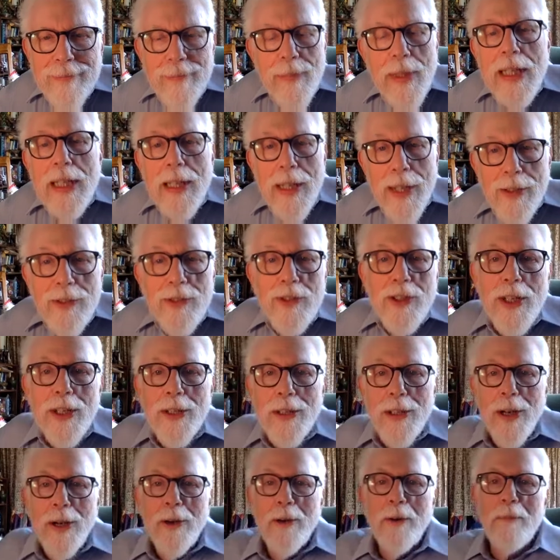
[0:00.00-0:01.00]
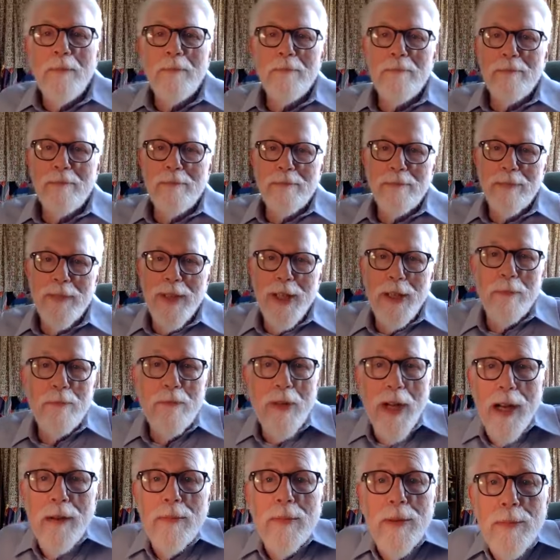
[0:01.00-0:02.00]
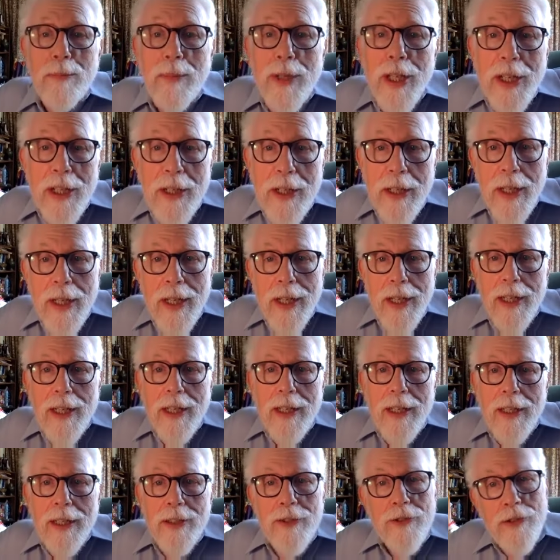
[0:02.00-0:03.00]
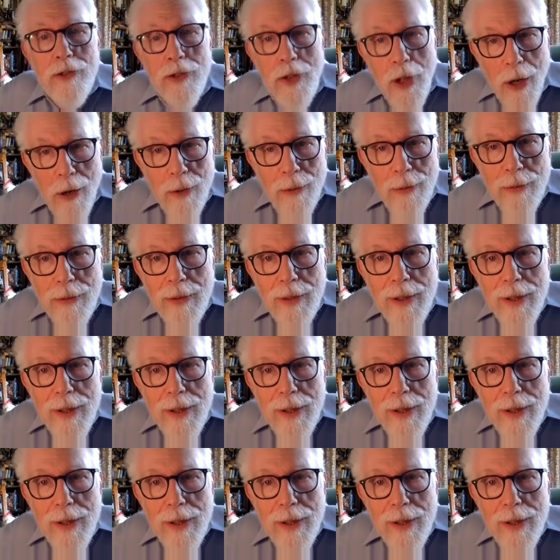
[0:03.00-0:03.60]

Because you know, you probably don't.